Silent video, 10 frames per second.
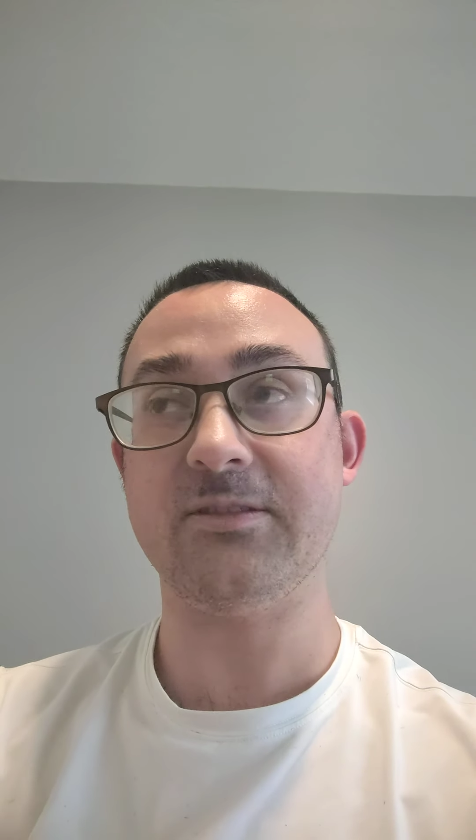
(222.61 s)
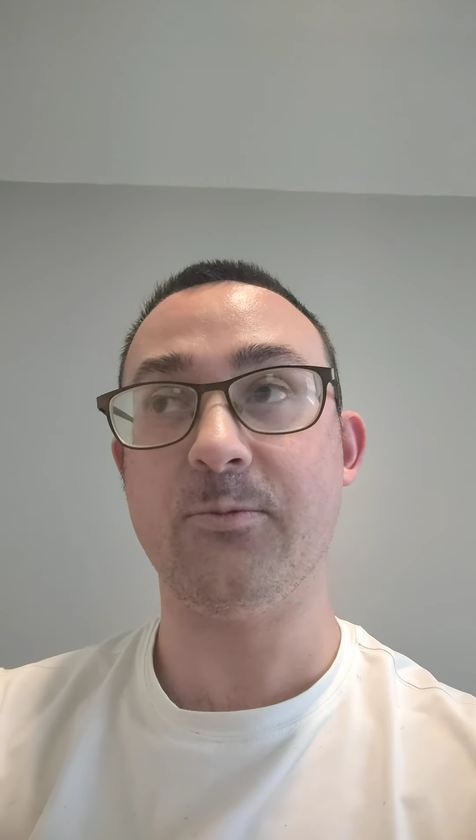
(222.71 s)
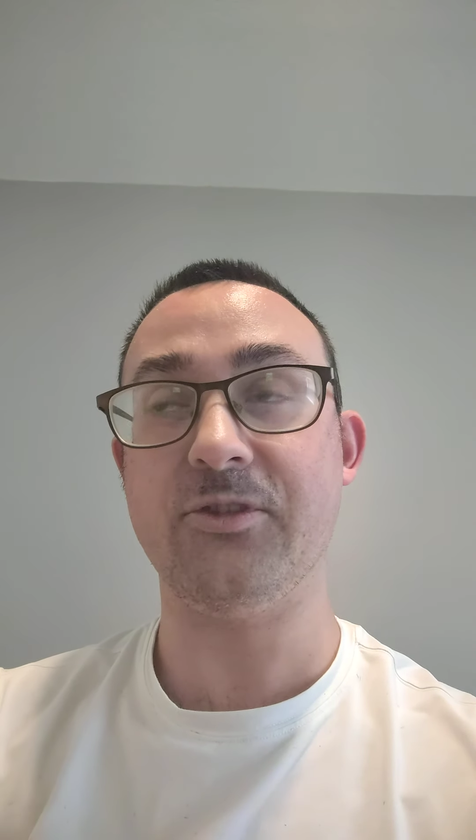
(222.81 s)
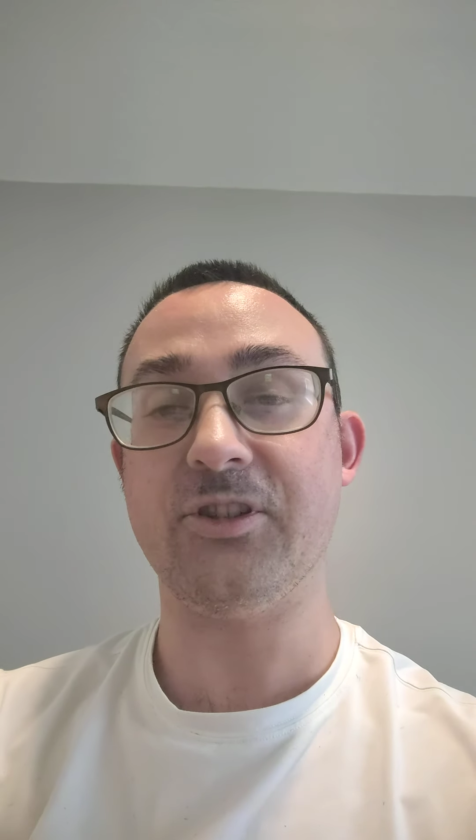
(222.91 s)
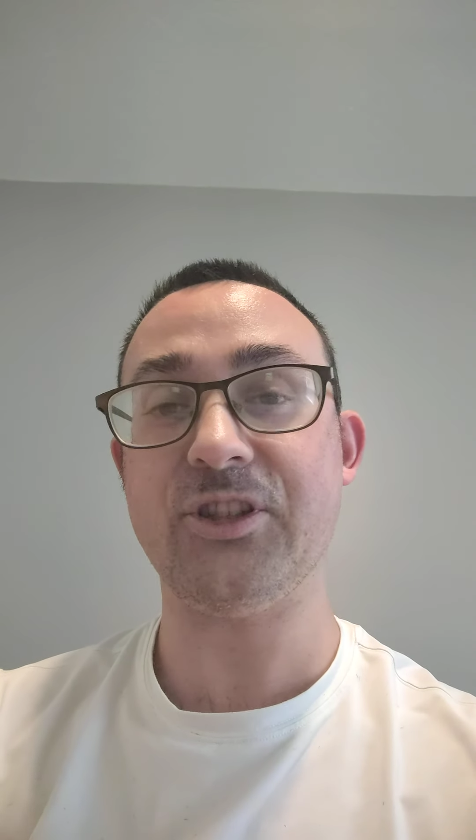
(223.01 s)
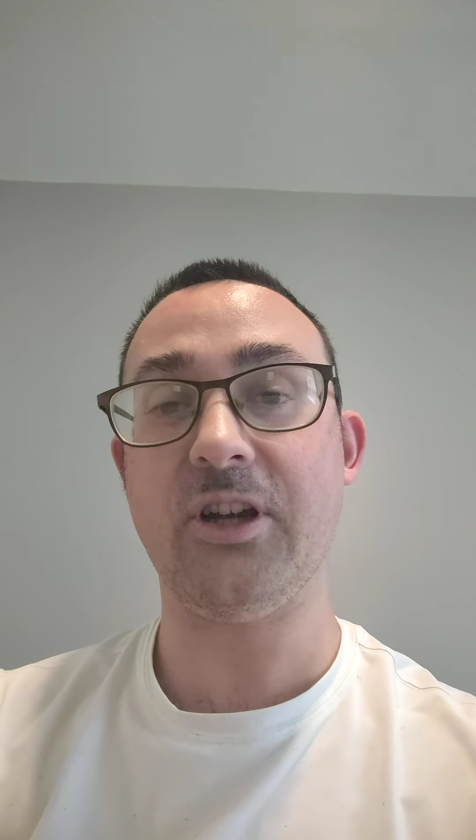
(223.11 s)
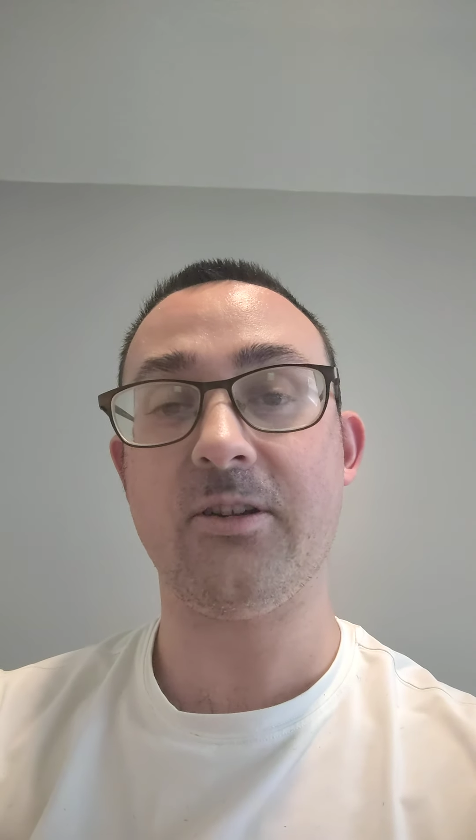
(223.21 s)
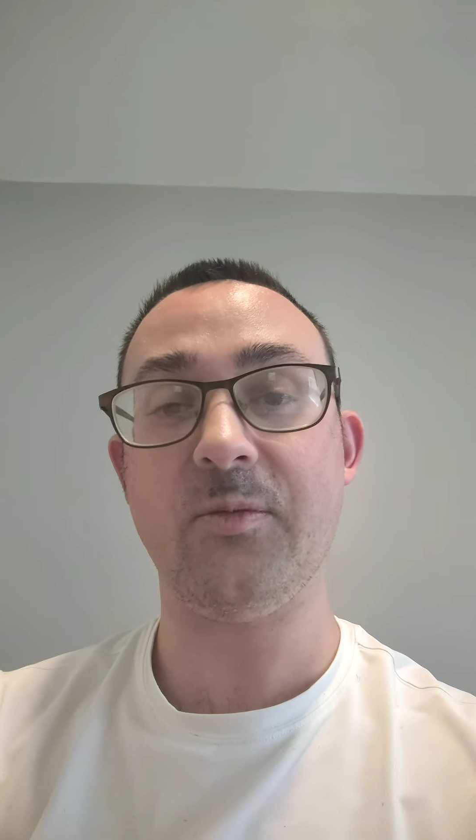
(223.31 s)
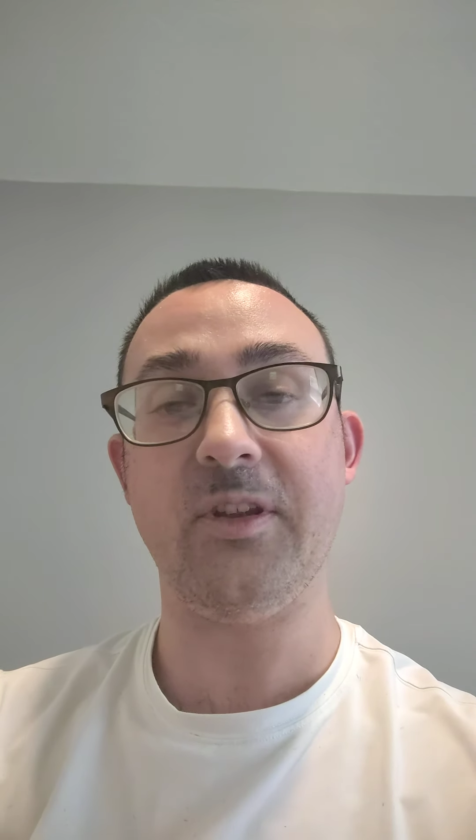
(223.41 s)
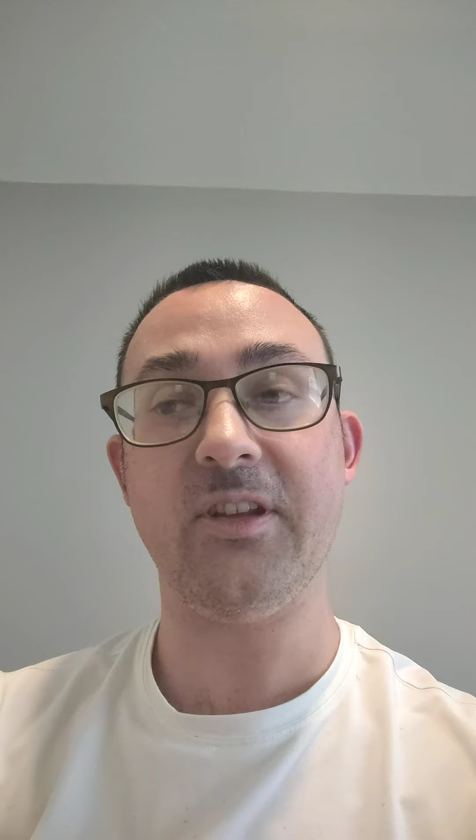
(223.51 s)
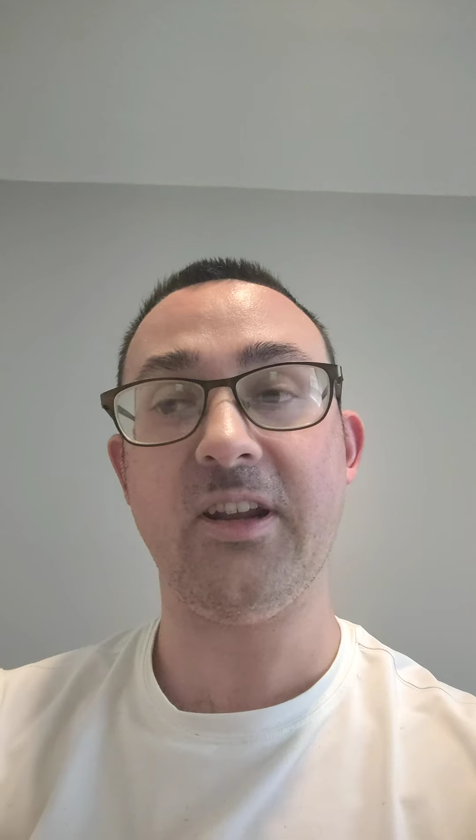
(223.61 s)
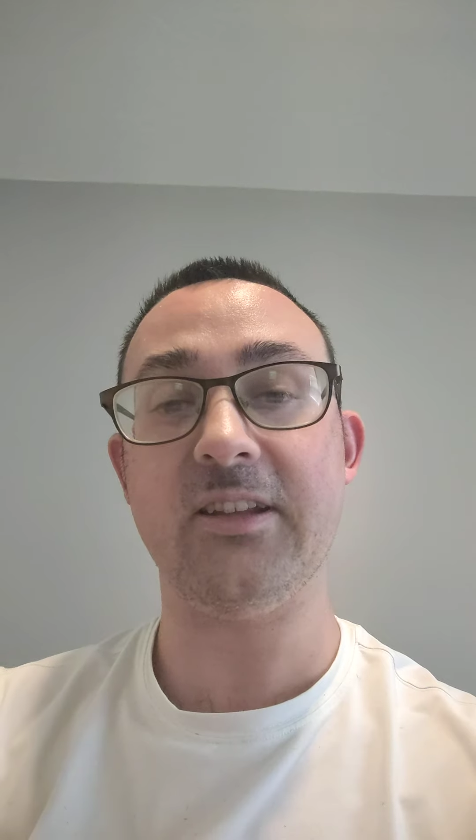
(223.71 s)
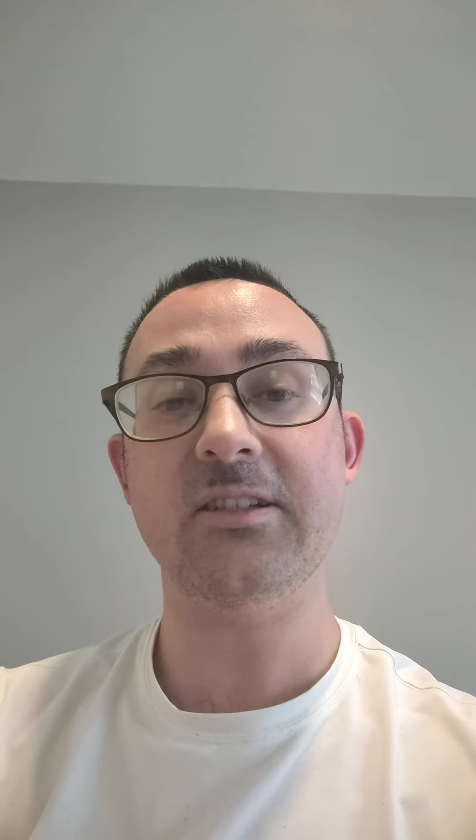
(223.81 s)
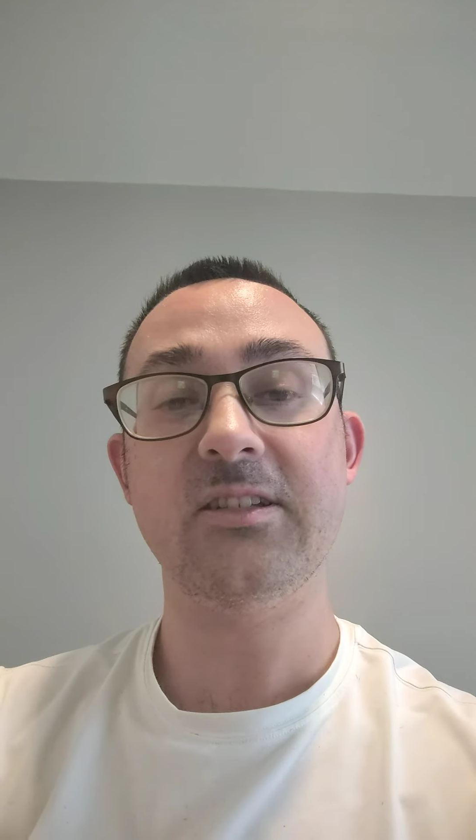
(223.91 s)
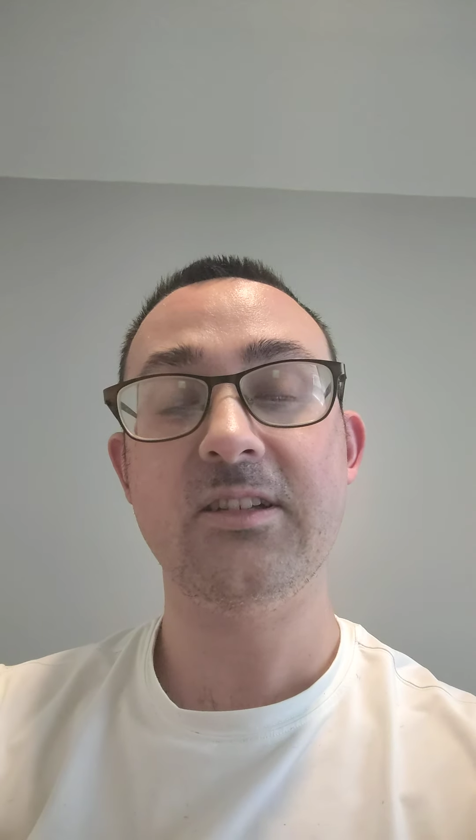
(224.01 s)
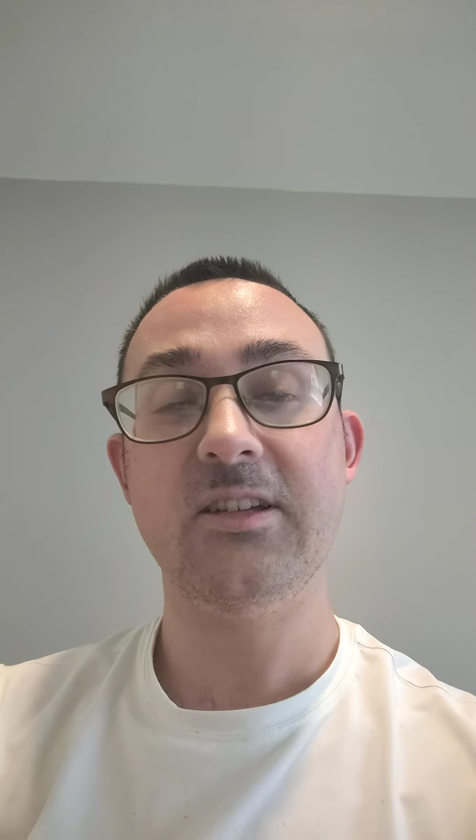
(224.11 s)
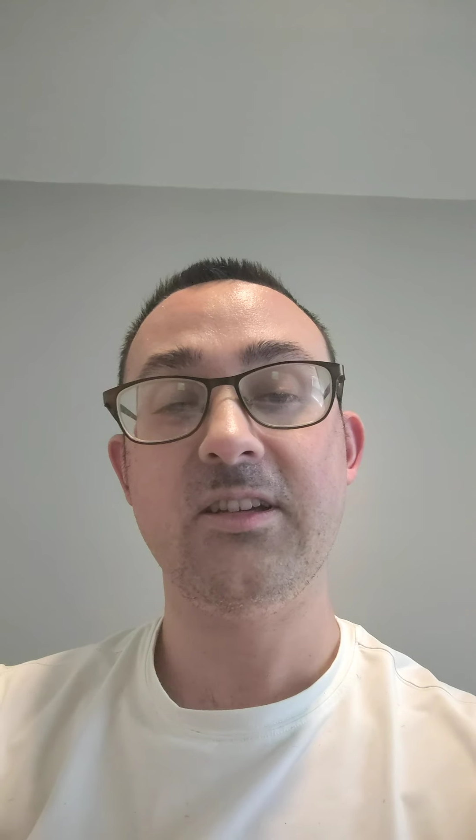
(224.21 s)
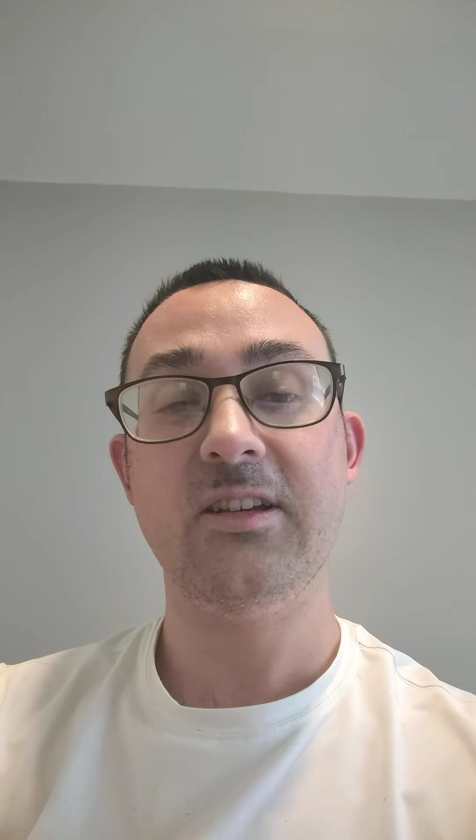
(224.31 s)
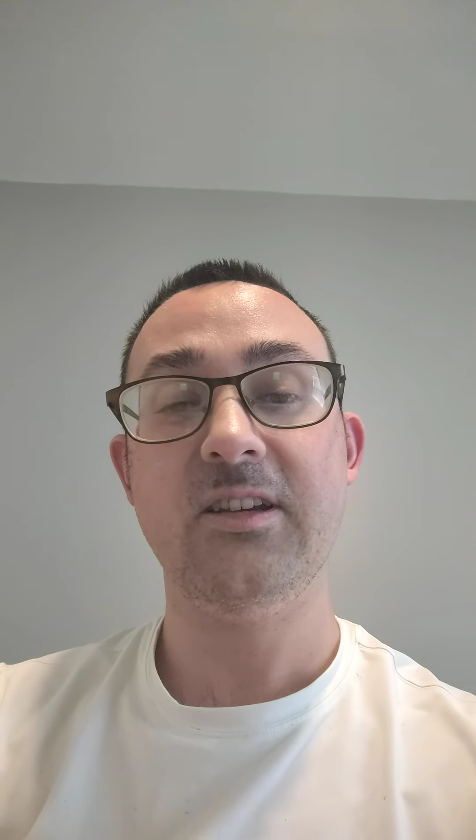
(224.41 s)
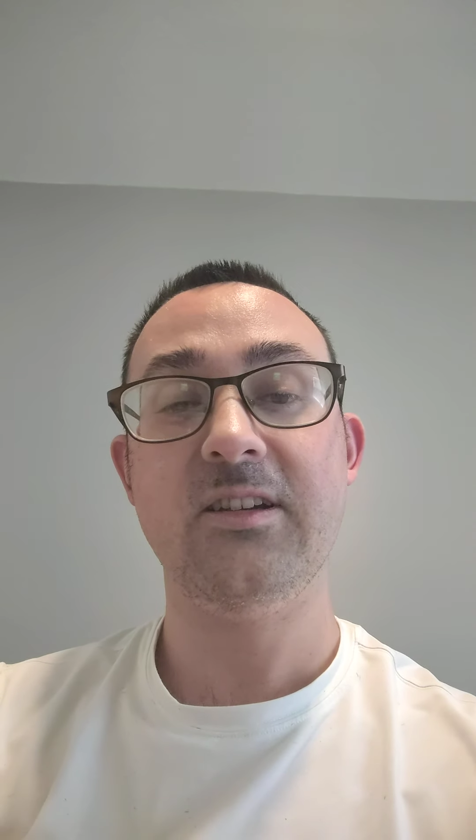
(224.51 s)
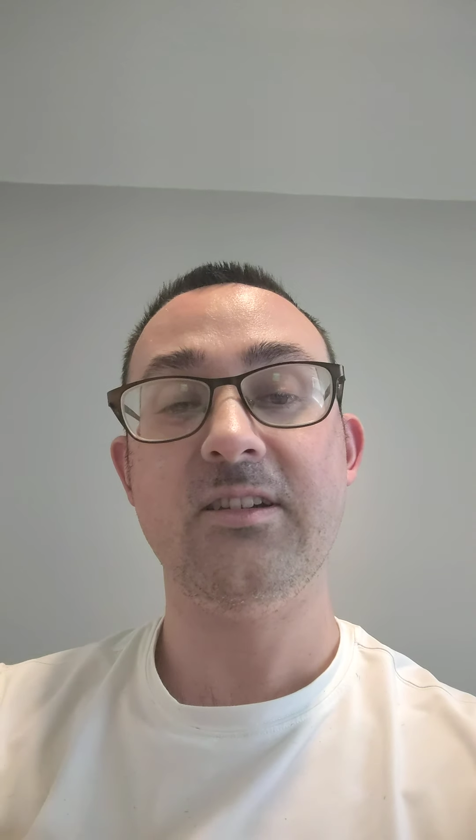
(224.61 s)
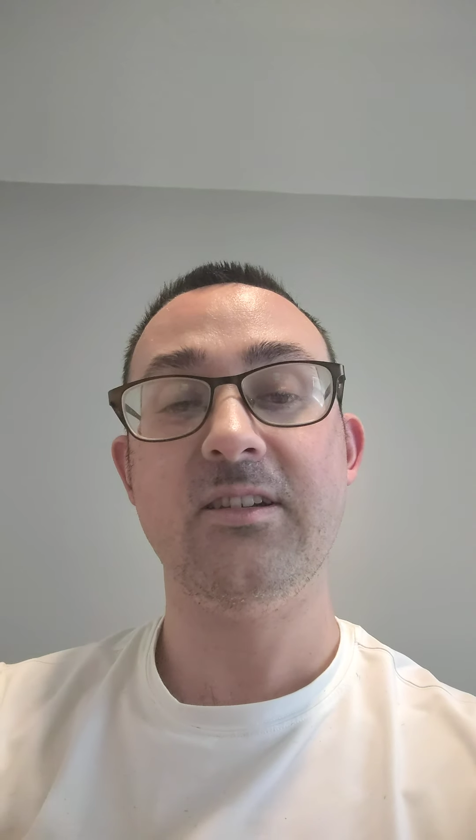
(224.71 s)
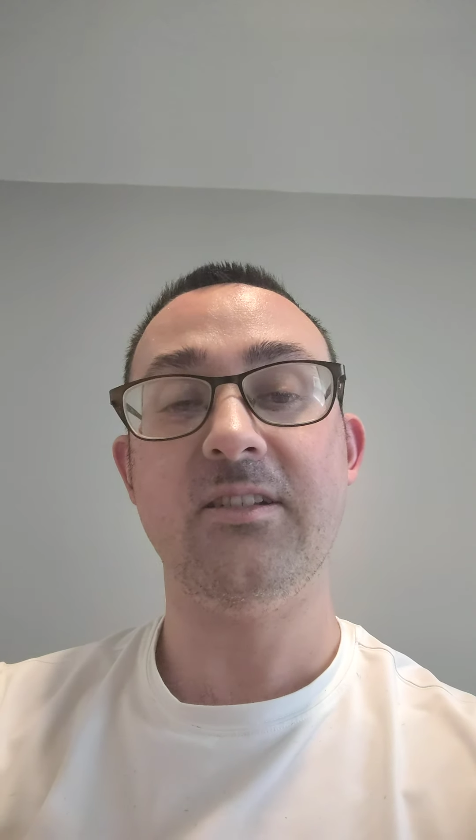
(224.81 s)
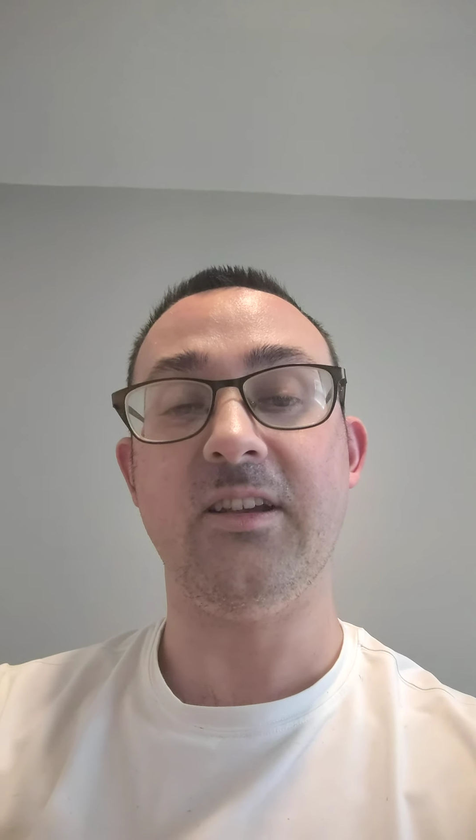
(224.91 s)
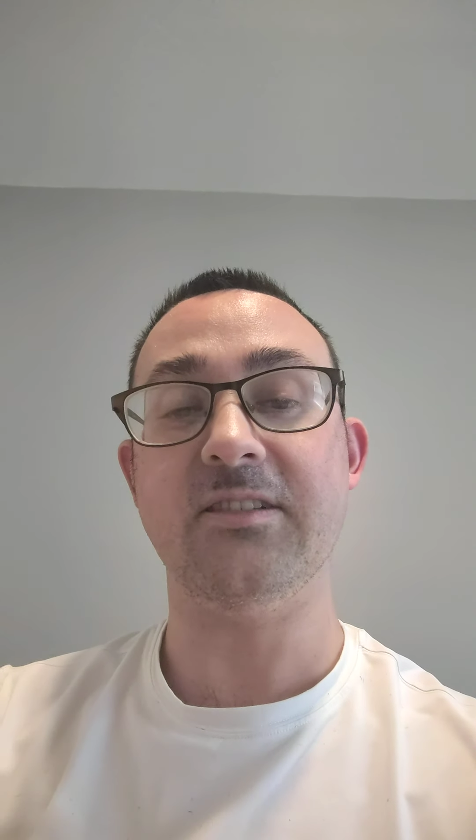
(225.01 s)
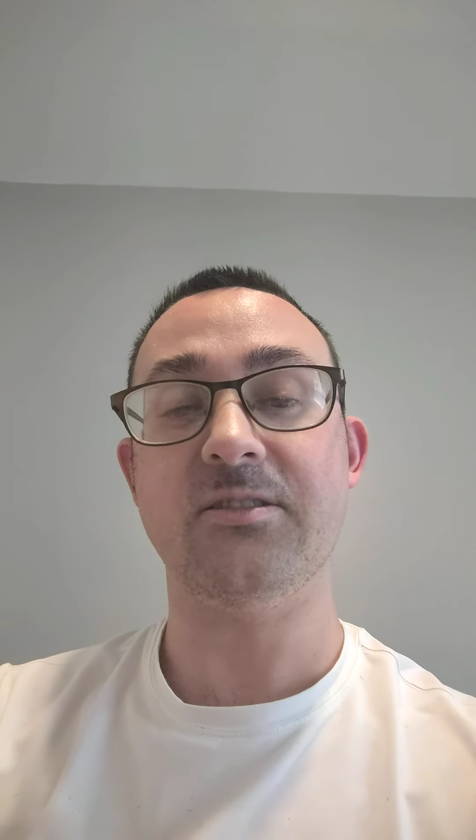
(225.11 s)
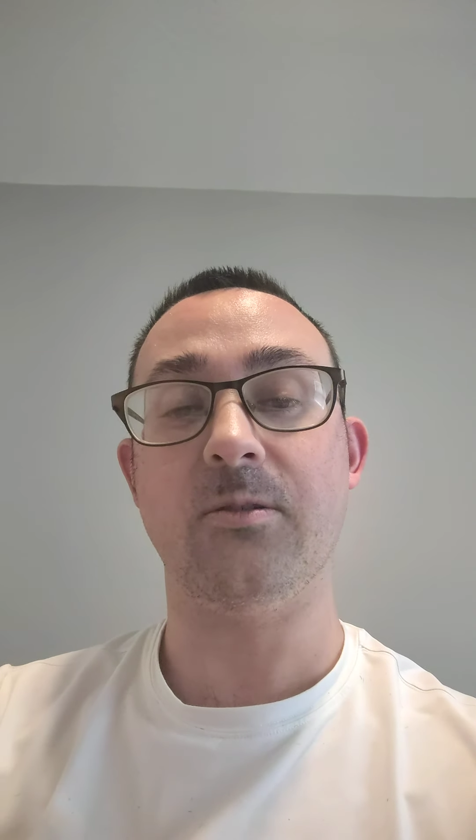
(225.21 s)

was a shock to me that he's